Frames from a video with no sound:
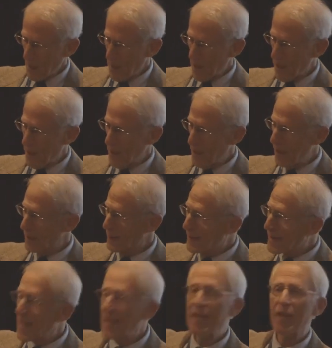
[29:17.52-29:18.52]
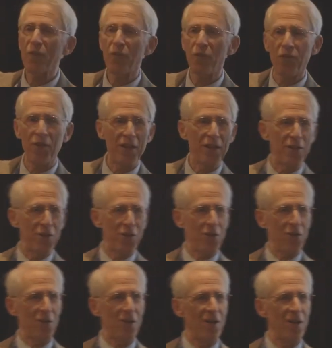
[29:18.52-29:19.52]
the leading
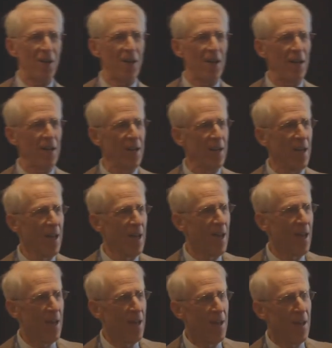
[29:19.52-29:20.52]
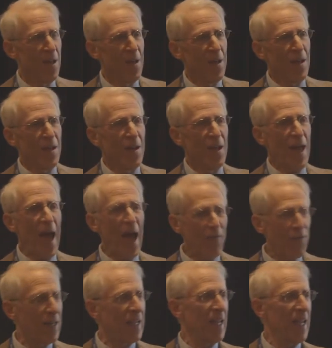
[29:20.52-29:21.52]
figure on
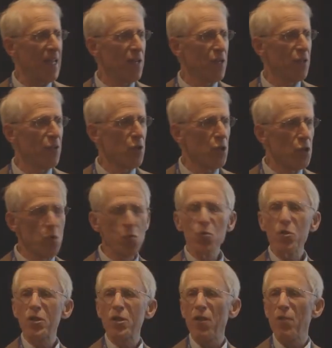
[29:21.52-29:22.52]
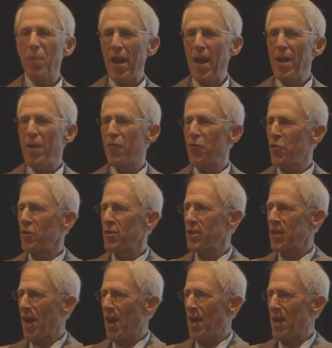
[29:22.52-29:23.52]
advocating the use of behavioral
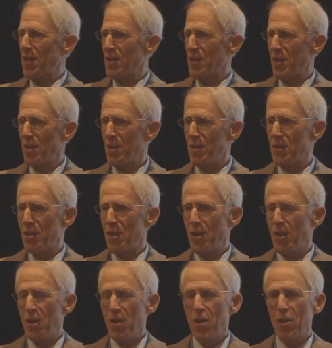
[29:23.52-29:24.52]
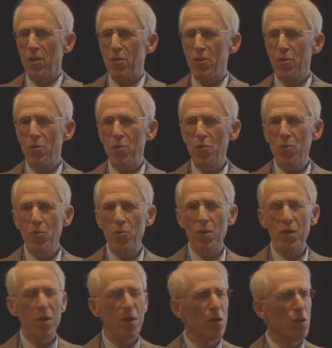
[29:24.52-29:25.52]
sciences
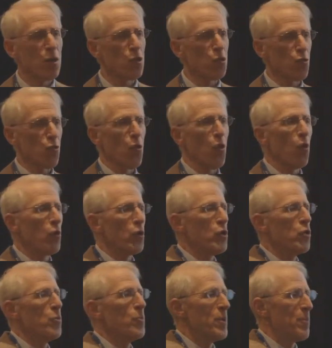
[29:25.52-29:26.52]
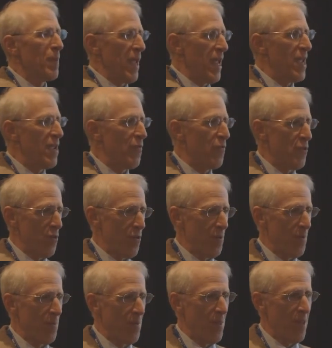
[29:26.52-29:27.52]
to control human behavior.
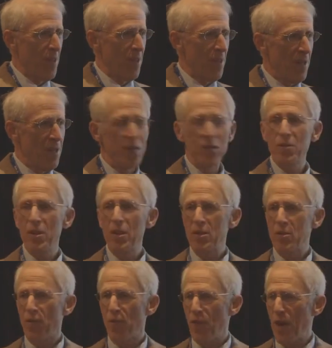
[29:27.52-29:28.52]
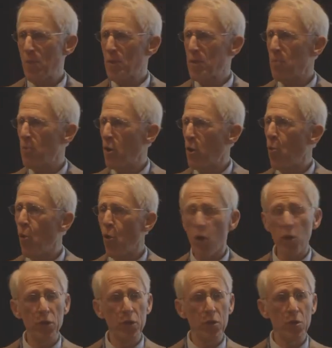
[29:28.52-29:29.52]
His famous book,
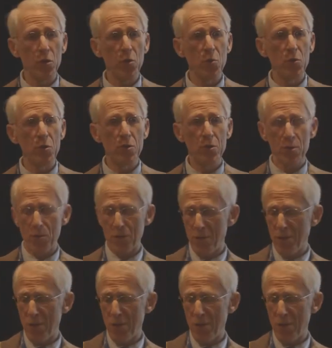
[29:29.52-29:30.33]
Walden II,